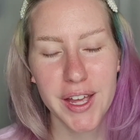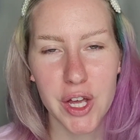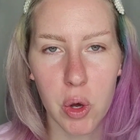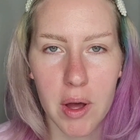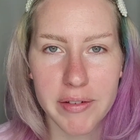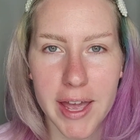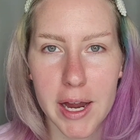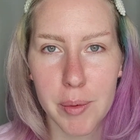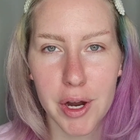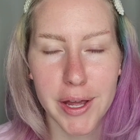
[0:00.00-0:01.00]
go off
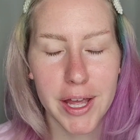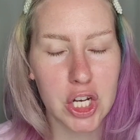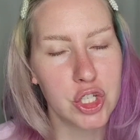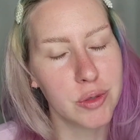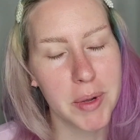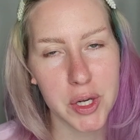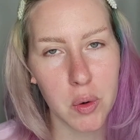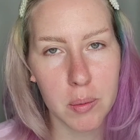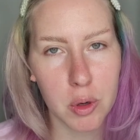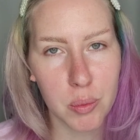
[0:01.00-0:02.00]
camera and do my
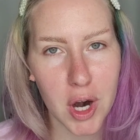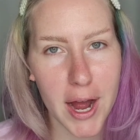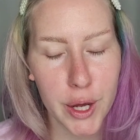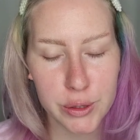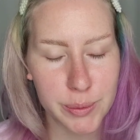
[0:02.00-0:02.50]
normal brows